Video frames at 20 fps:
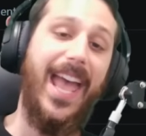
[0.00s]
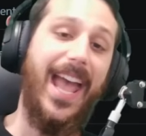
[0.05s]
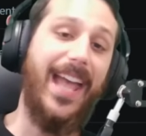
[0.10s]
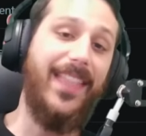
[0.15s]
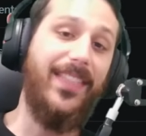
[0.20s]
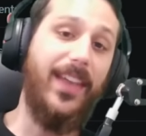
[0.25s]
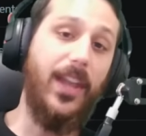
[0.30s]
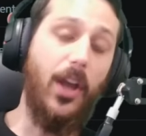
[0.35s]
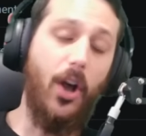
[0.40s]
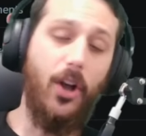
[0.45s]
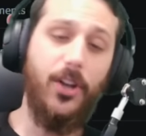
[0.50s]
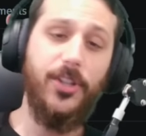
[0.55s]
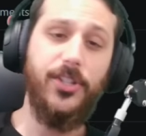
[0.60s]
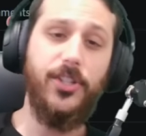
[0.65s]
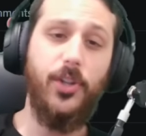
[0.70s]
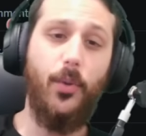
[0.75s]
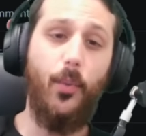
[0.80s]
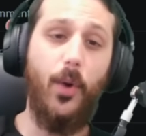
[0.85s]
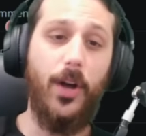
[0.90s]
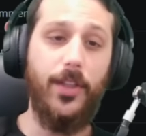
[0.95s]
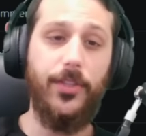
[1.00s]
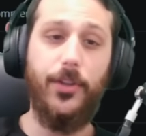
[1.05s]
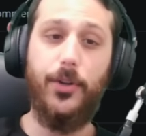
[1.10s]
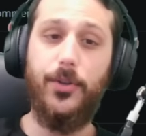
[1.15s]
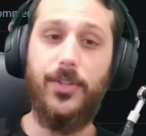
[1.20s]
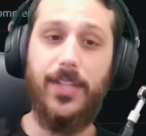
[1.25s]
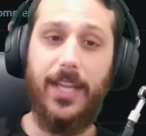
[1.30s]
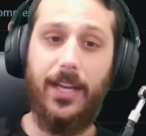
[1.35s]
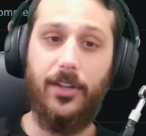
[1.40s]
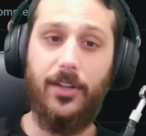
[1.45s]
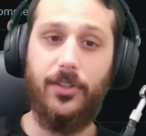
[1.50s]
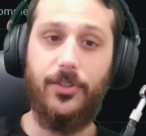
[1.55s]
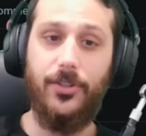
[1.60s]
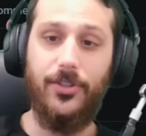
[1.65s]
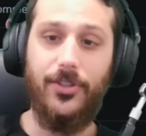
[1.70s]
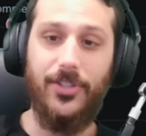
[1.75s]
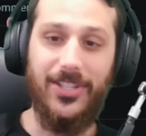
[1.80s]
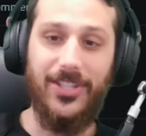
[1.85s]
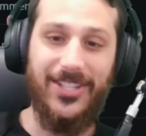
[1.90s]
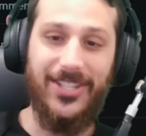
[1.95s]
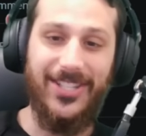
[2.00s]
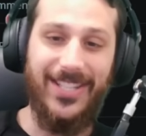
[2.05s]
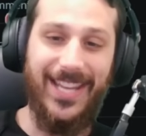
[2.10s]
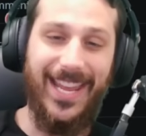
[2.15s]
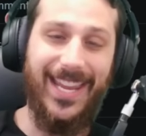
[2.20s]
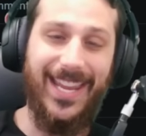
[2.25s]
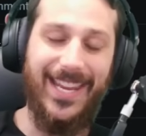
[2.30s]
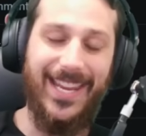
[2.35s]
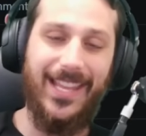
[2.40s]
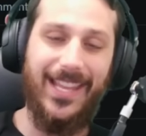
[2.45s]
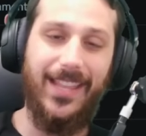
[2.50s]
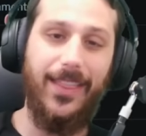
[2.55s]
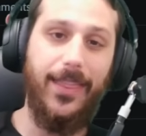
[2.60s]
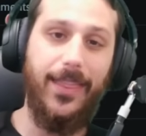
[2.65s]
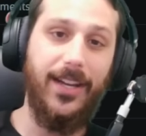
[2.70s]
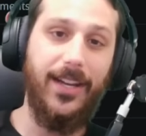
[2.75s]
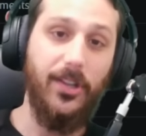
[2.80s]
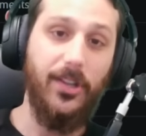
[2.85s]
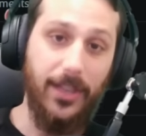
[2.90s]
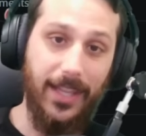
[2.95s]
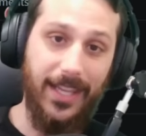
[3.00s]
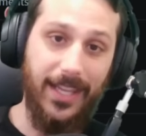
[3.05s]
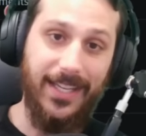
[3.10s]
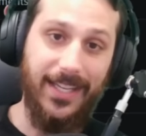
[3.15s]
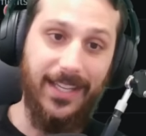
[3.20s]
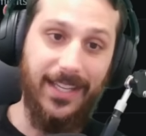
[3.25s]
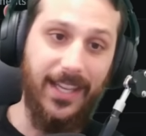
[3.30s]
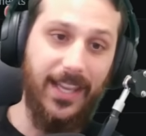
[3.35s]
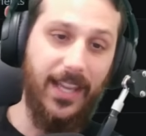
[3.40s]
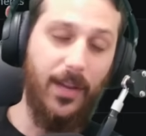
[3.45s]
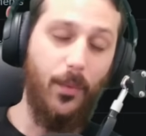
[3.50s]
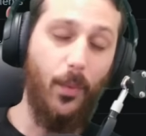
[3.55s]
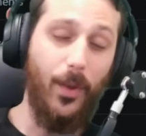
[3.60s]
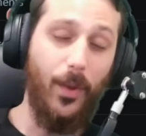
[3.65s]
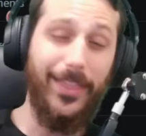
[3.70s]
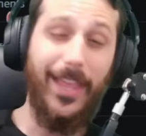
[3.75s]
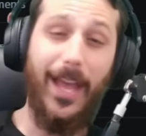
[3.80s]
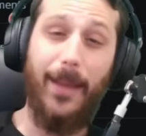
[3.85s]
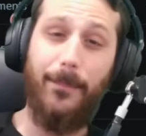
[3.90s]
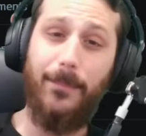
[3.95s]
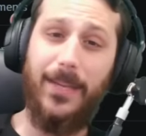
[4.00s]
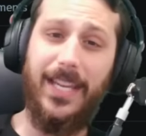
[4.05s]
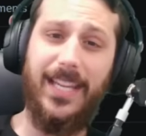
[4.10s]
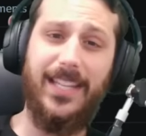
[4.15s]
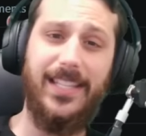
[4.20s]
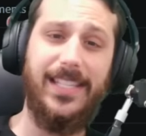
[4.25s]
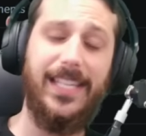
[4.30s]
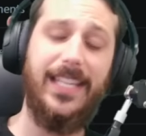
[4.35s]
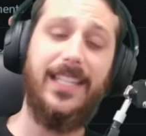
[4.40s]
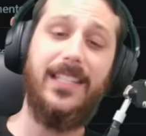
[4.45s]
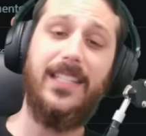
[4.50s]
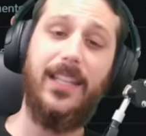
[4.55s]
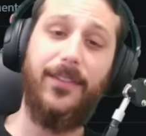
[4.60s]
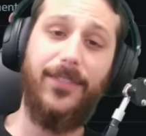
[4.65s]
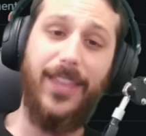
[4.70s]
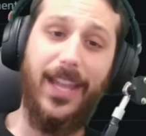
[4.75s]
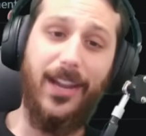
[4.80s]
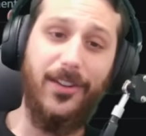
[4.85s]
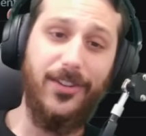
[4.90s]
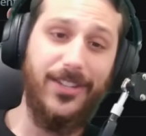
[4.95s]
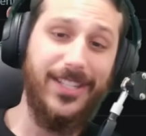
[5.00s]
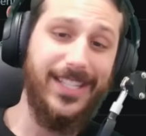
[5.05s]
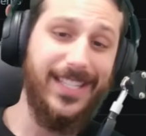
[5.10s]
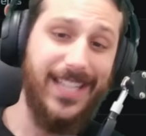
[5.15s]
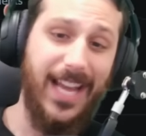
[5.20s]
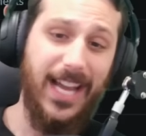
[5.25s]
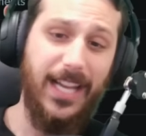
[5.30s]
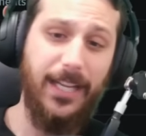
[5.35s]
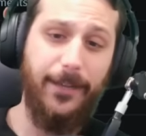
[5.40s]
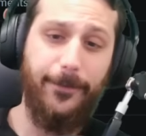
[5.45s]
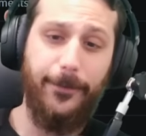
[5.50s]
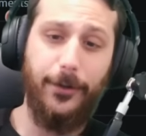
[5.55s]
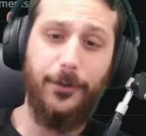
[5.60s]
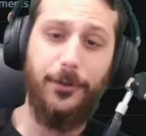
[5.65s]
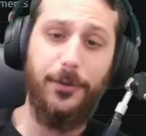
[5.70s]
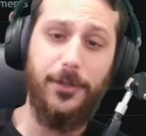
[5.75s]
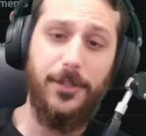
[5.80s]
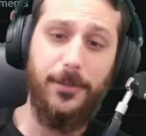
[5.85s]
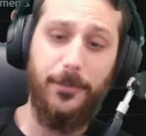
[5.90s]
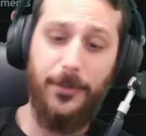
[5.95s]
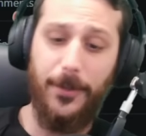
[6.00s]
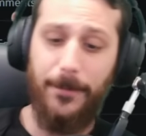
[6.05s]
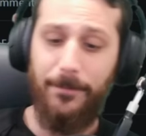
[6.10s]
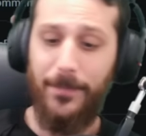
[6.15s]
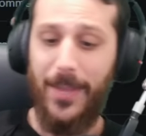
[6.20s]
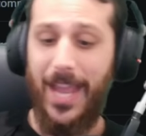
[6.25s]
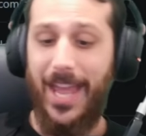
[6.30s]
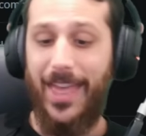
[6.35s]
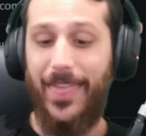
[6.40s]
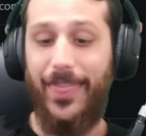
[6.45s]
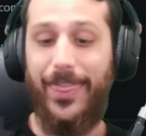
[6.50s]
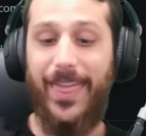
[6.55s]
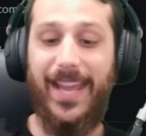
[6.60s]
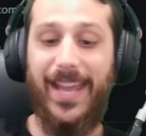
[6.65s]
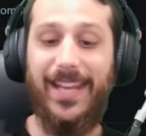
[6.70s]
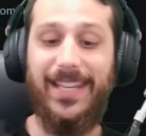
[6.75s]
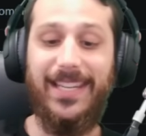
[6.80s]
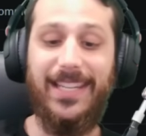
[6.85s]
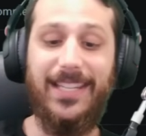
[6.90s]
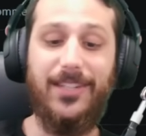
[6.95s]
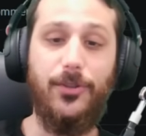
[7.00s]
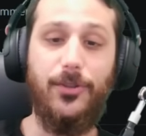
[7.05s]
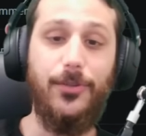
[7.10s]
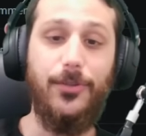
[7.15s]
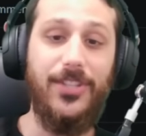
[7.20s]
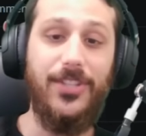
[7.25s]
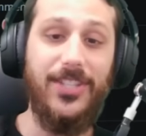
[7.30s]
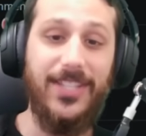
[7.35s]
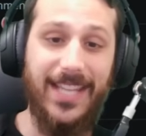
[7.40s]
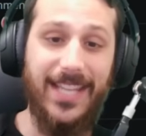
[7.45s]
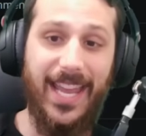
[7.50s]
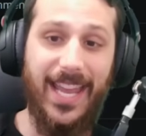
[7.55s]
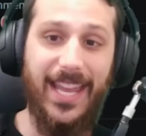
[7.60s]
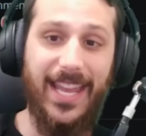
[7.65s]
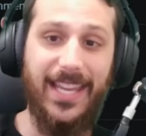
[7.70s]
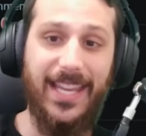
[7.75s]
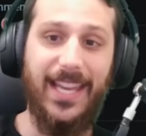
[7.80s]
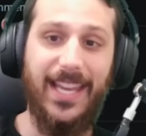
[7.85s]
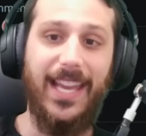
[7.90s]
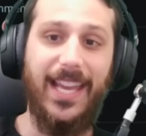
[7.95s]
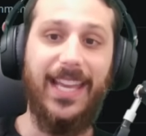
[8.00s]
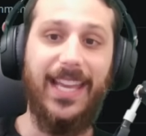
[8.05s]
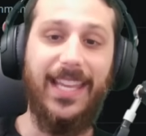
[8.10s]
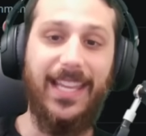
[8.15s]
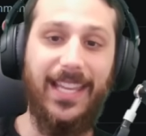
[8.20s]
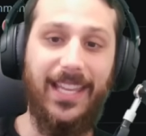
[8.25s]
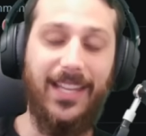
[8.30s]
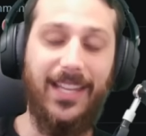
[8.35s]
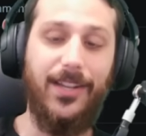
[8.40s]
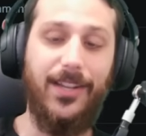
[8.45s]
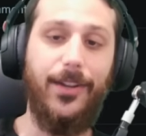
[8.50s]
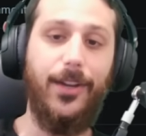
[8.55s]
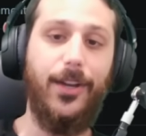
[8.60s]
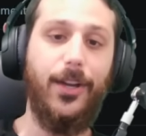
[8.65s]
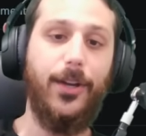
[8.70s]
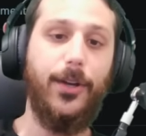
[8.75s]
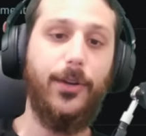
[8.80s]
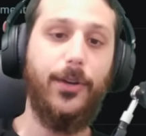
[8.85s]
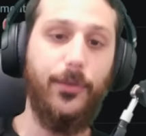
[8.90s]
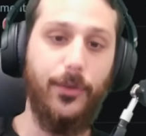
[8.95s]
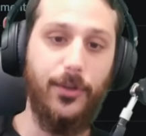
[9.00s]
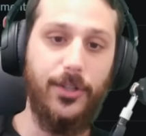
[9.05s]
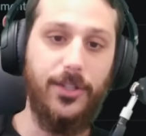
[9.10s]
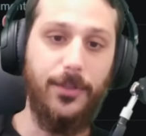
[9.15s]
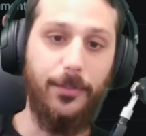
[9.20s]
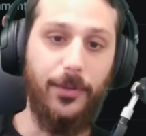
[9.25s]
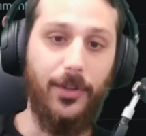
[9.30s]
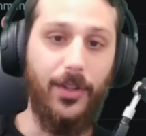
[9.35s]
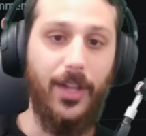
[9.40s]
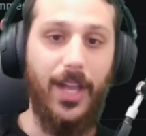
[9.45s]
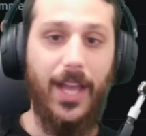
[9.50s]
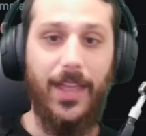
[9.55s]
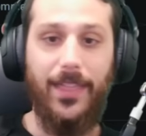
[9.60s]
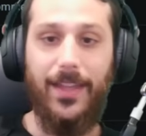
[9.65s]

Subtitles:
And they also want those characters to stay in their lane. And what that means is if they are designed for Crucible, they need to stay in Crucible.